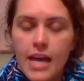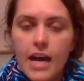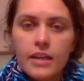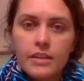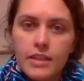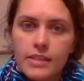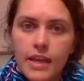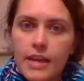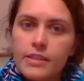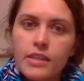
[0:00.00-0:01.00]
And in this
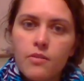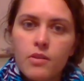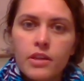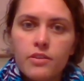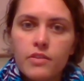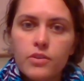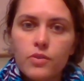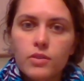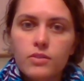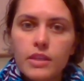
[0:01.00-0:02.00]
case, there were
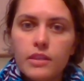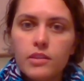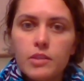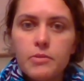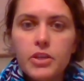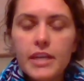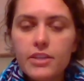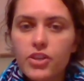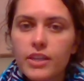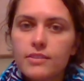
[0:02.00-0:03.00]
individuals in
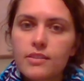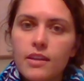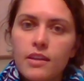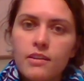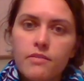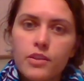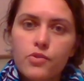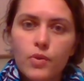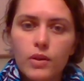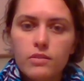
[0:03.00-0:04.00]
communications and
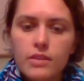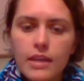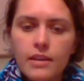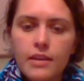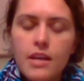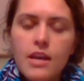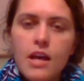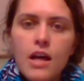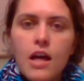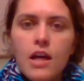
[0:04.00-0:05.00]
individuals in
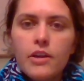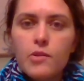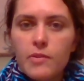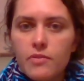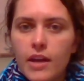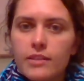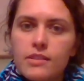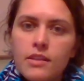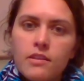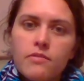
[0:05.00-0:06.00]
human rights
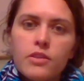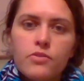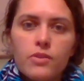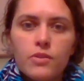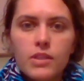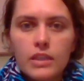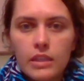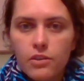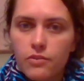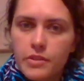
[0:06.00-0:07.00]
and individuals in
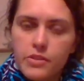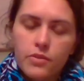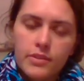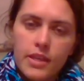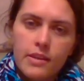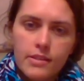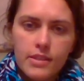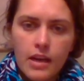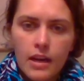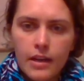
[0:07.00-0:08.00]
legal
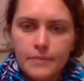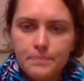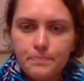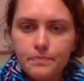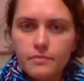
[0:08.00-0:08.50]
resources. Um,